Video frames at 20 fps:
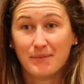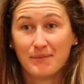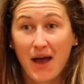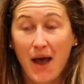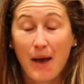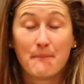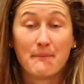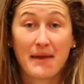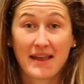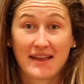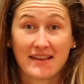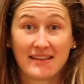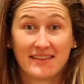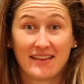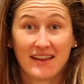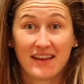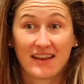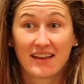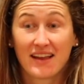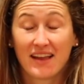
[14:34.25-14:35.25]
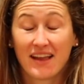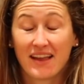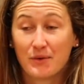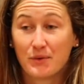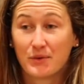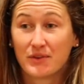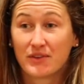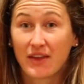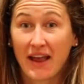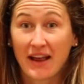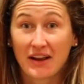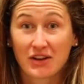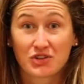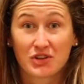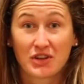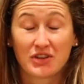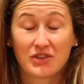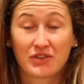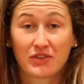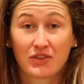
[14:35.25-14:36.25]
amazing. It was
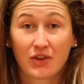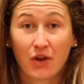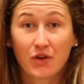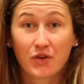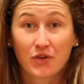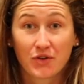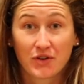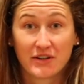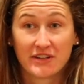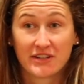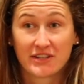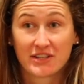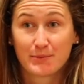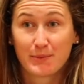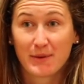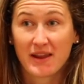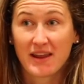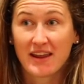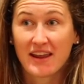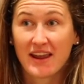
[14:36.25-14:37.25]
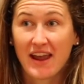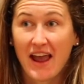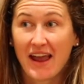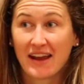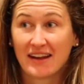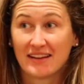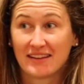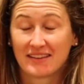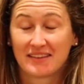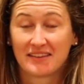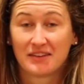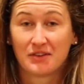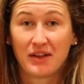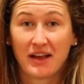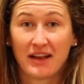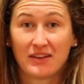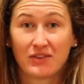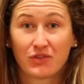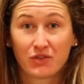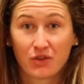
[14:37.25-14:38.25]
actually so crispy, and it still
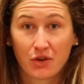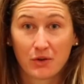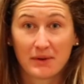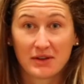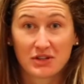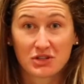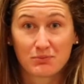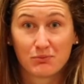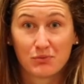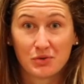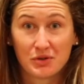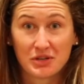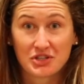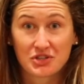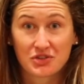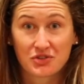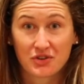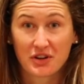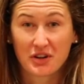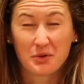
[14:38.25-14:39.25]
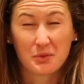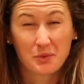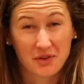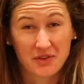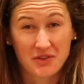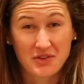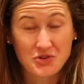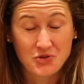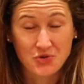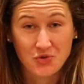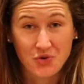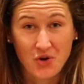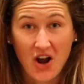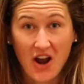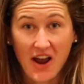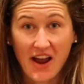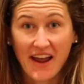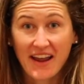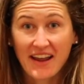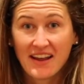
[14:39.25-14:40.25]
had so much moisture in it. It wasn't
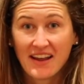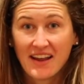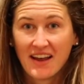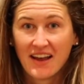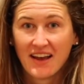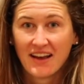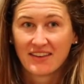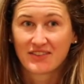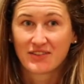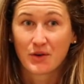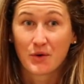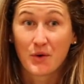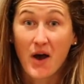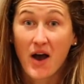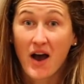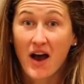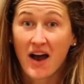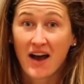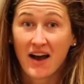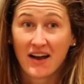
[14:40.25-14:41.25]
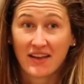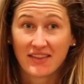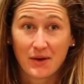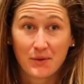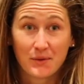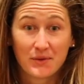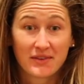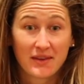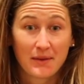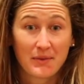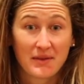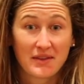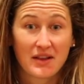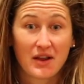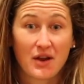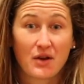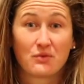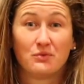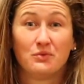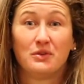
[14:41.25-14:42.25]
dry. So that was something
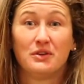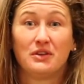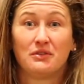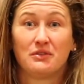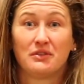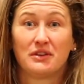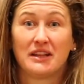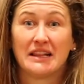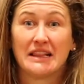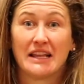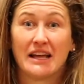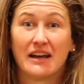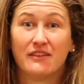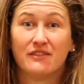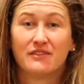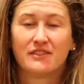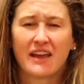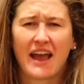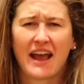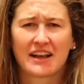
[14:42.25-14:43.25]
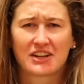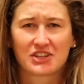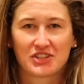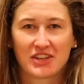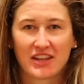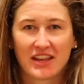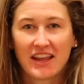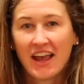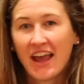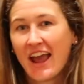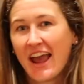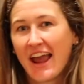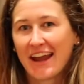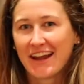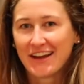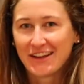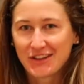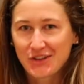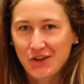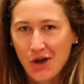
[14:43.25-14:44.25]
that I really, really loved. Actually,
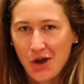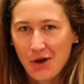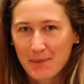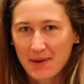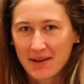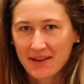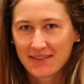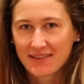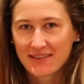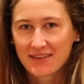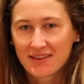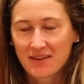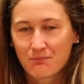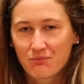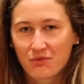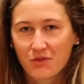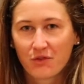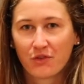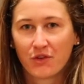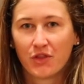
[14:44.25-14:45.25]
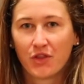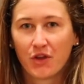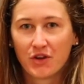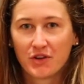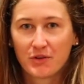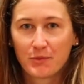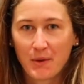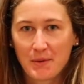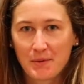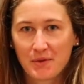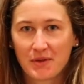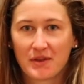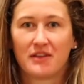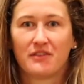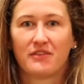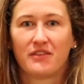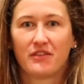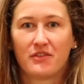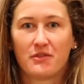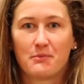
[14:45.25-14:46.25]
in the comments, for those people that
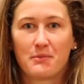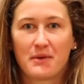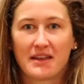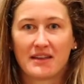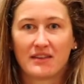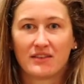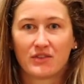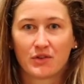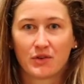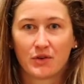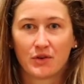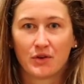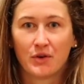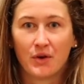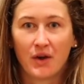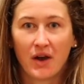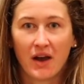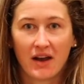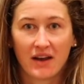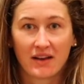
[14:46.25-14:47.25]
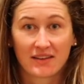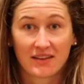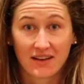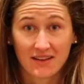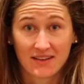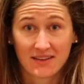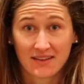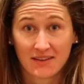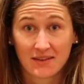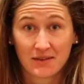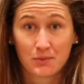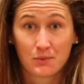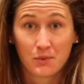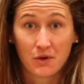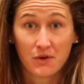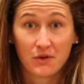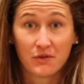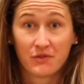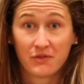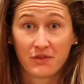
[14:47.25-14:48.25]
have ever been to Gus's
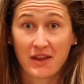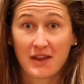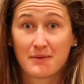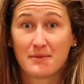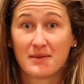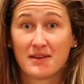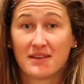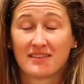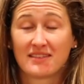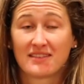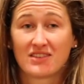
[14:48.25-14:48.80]
world famous